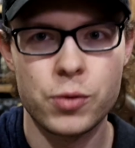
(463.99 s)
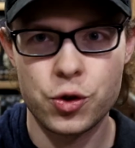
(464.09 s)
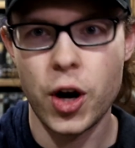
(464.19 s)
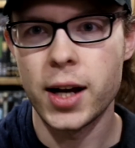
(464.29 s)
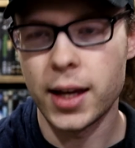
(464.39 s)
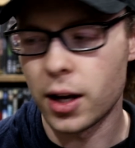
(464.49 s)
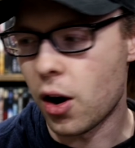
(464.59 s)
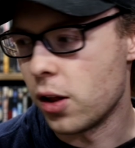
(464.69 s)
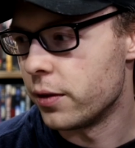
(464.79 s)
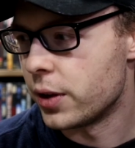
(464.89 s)
trying to get
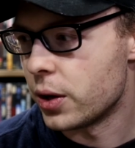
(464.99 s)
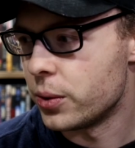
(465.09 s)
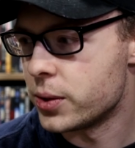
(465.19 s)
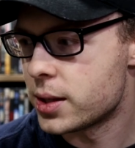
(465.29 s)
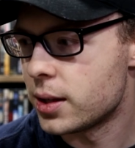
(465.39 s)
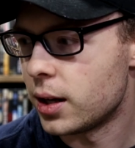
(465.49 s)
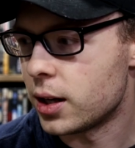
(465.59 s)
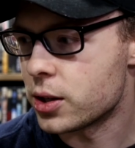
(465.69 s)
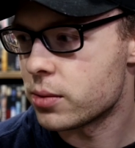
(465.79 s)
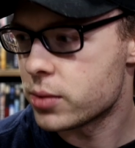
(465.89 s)
all of those.
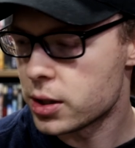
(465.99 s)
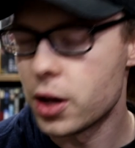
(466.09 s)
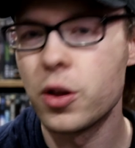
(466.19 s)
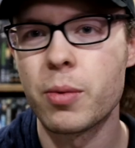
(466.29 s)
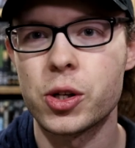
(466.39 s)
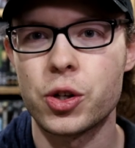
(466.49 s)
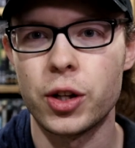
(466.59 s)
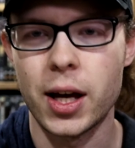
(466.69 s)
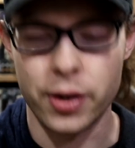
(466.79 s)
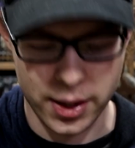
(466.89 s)
Slowly but
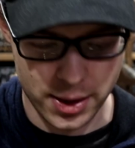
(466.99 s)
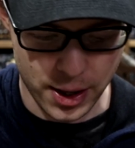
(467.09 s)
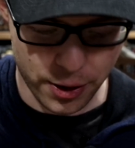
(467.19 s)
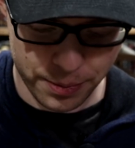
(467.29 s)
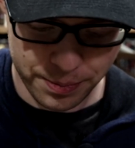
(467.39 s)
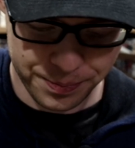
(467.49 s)
surely I'll get there.